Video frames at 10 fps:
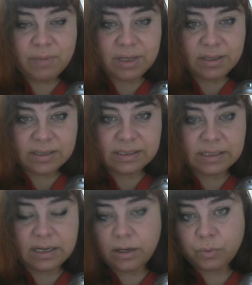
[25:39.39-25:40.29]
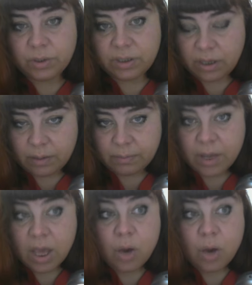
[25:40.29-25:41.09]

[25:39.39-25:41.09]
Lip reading: media is dealing with him.